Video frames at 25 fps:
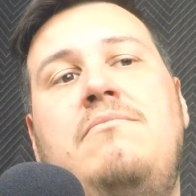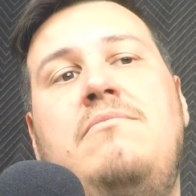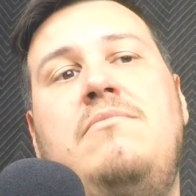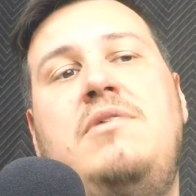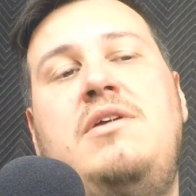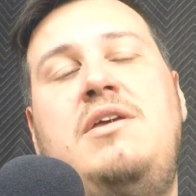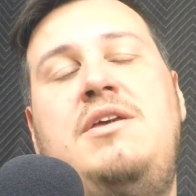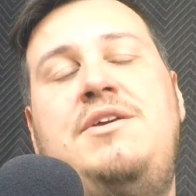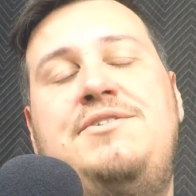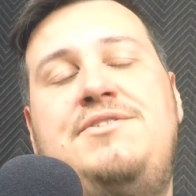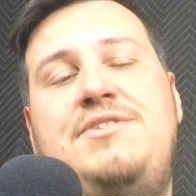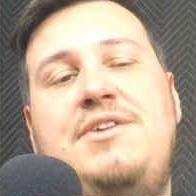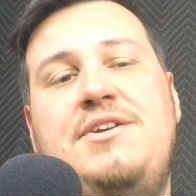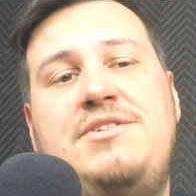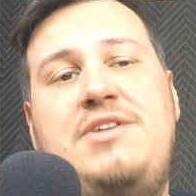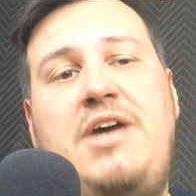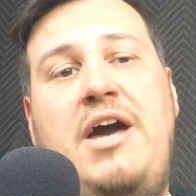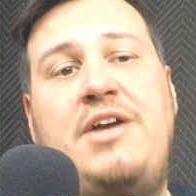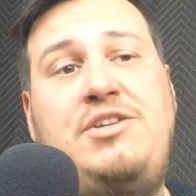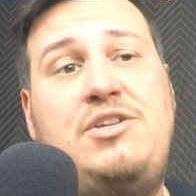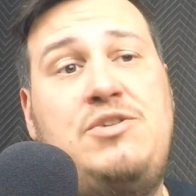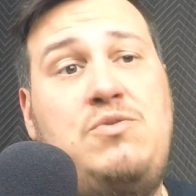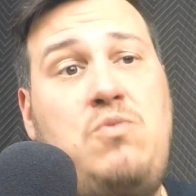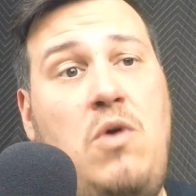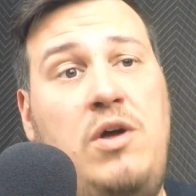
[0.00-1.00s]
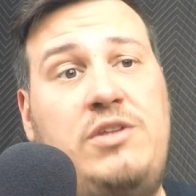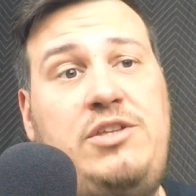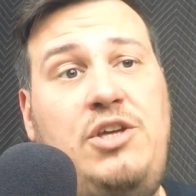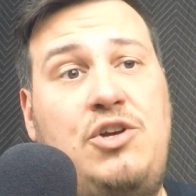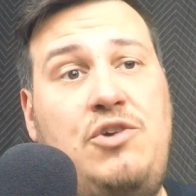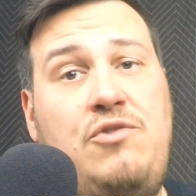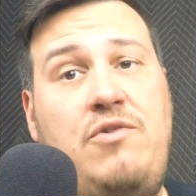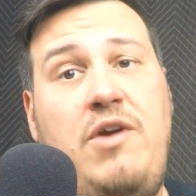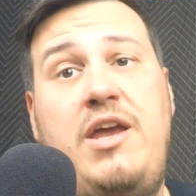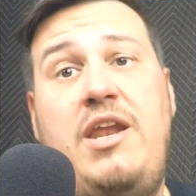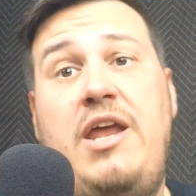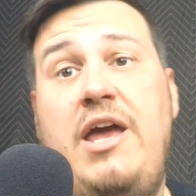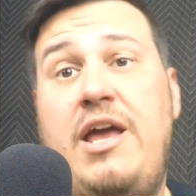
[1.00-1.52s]
He says, I just wanted to
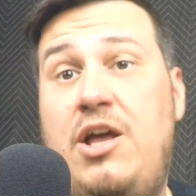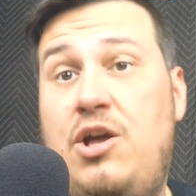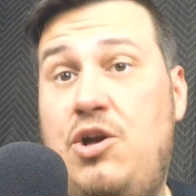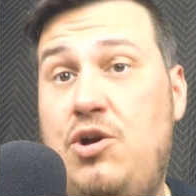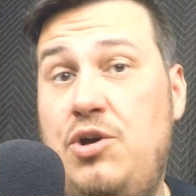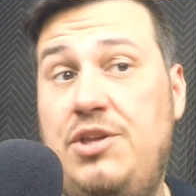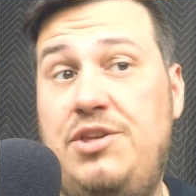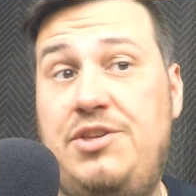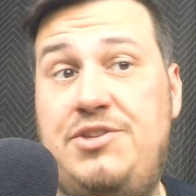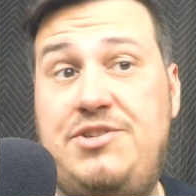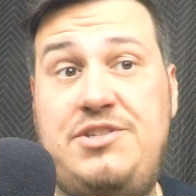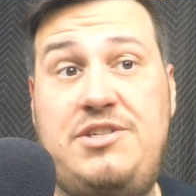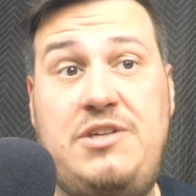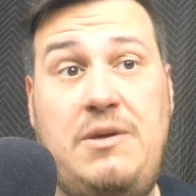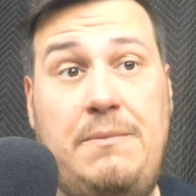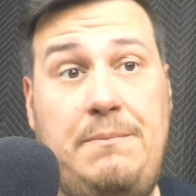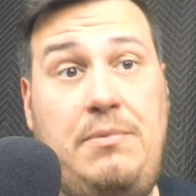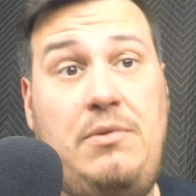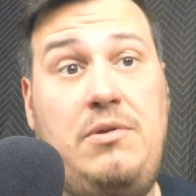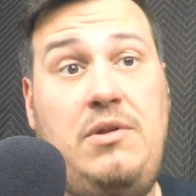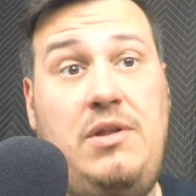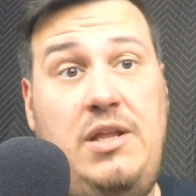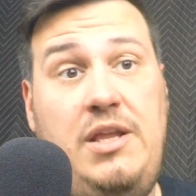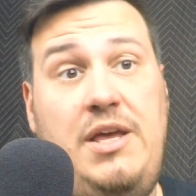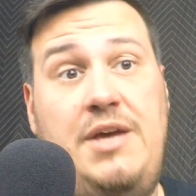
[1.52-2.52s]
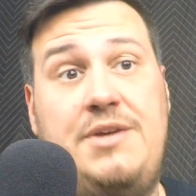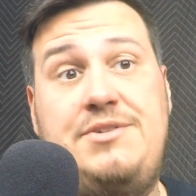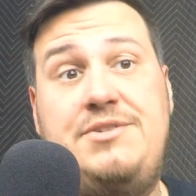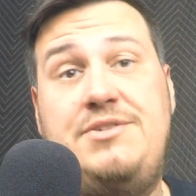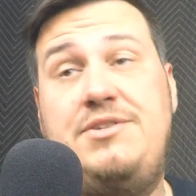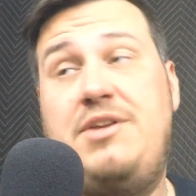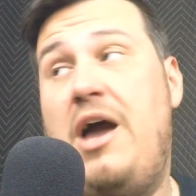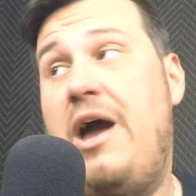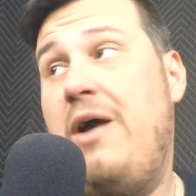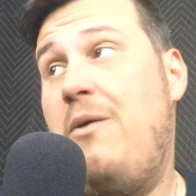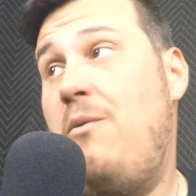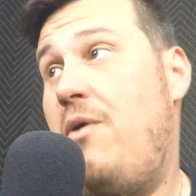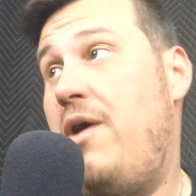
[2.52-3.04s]
create a good, simple list.
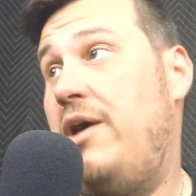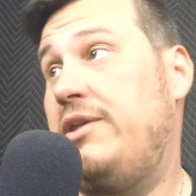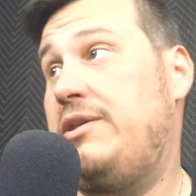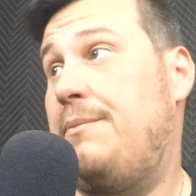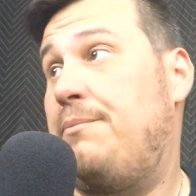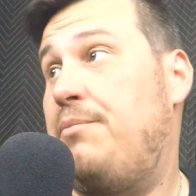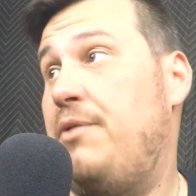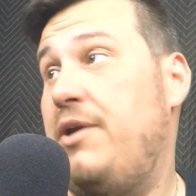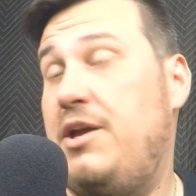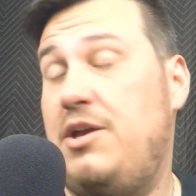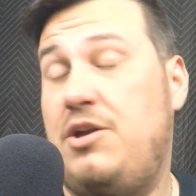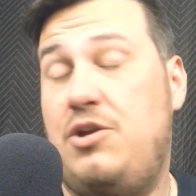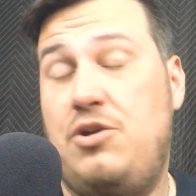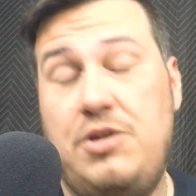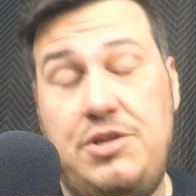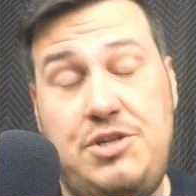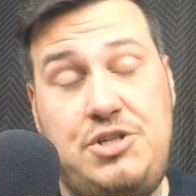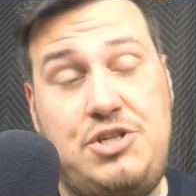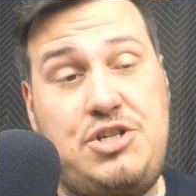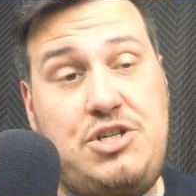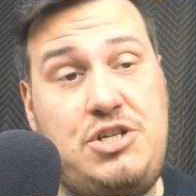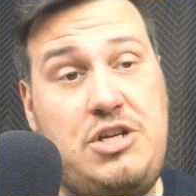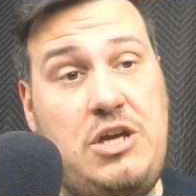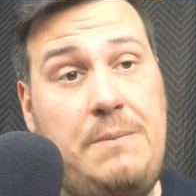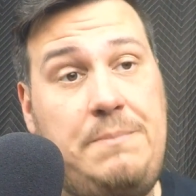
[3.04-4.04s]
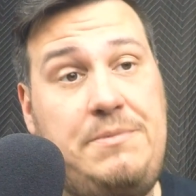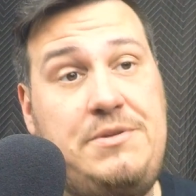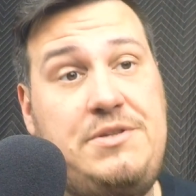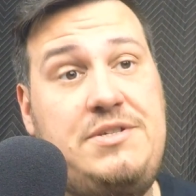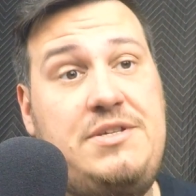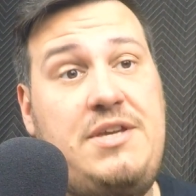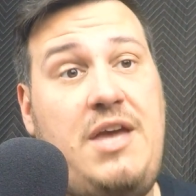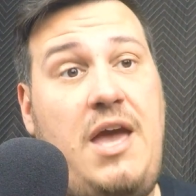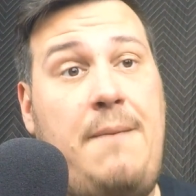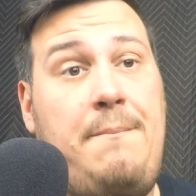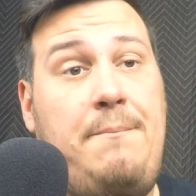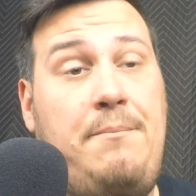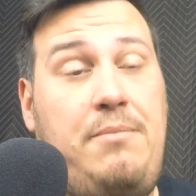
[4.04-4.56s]
I wanted to bring good
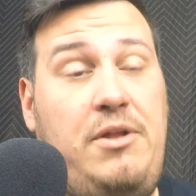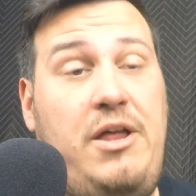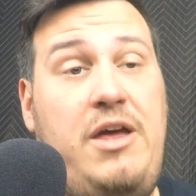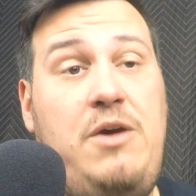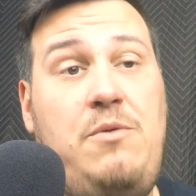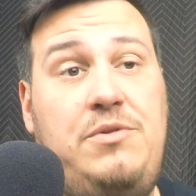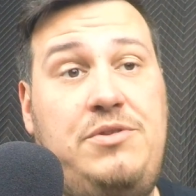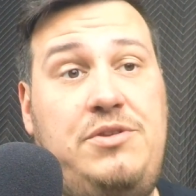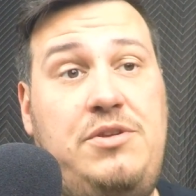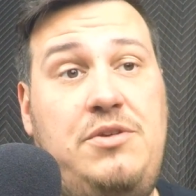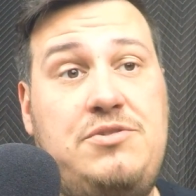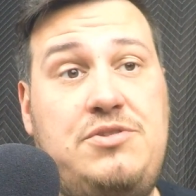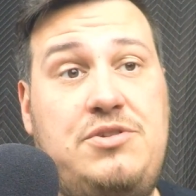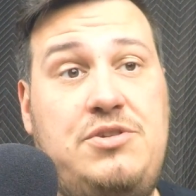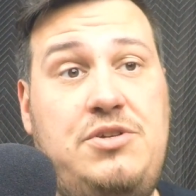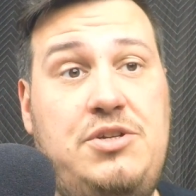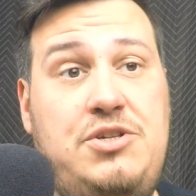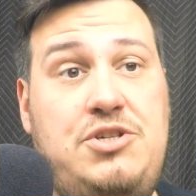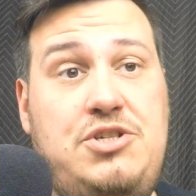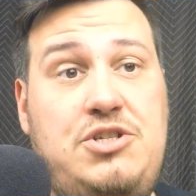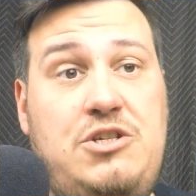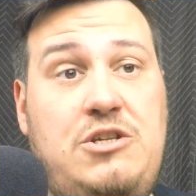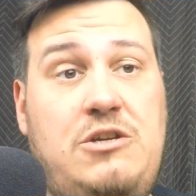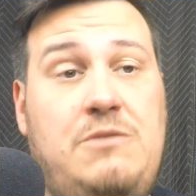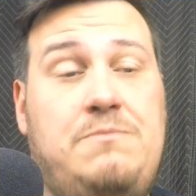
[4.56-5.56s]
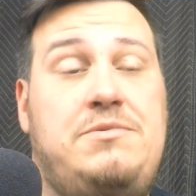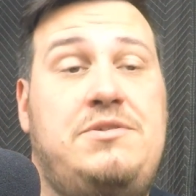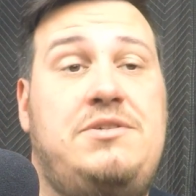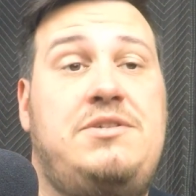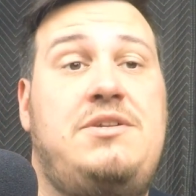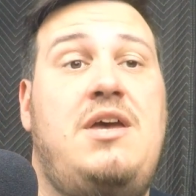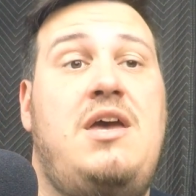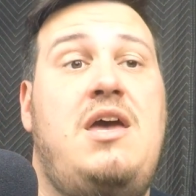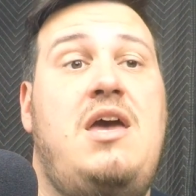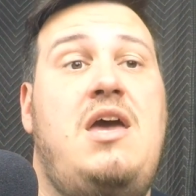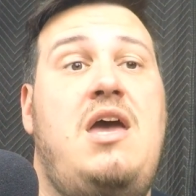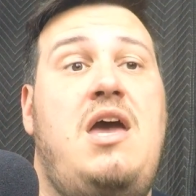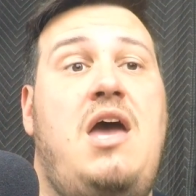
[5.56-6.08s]
ships and play with those good ships
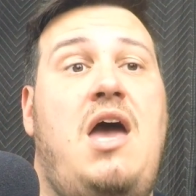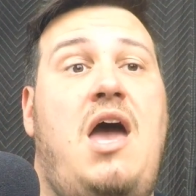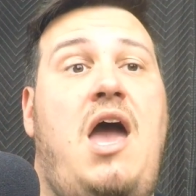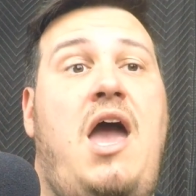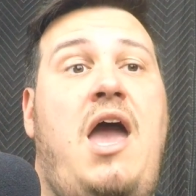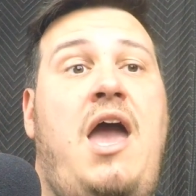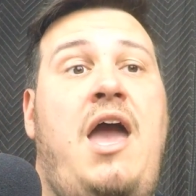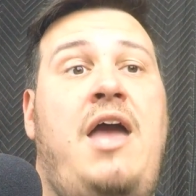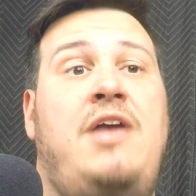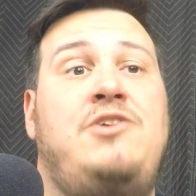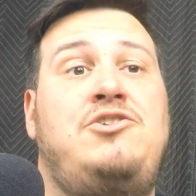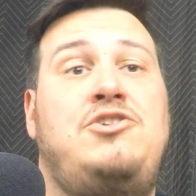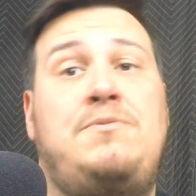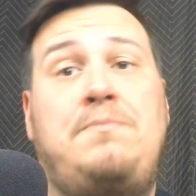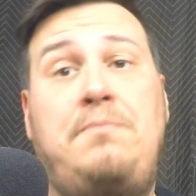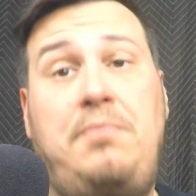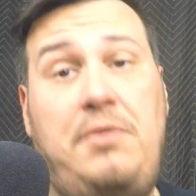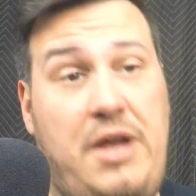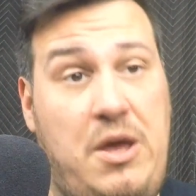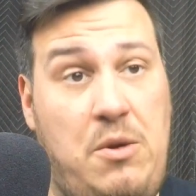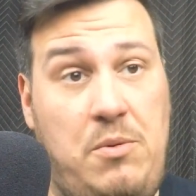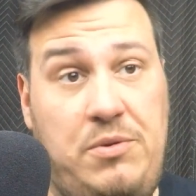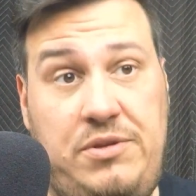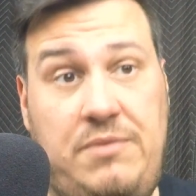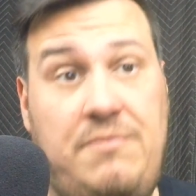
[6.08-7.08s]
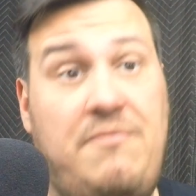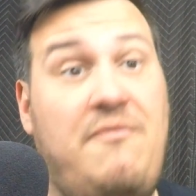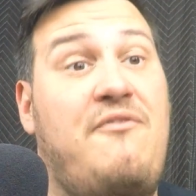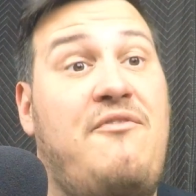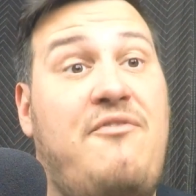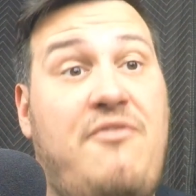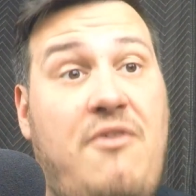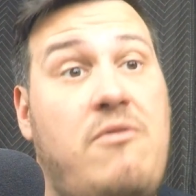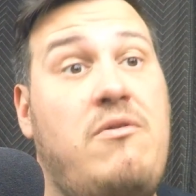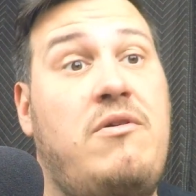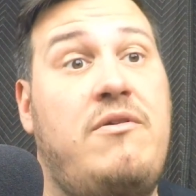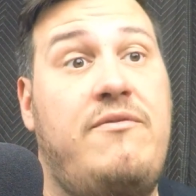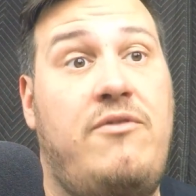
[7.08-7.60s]
and just play with them
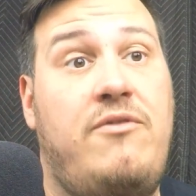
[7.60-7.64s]
very,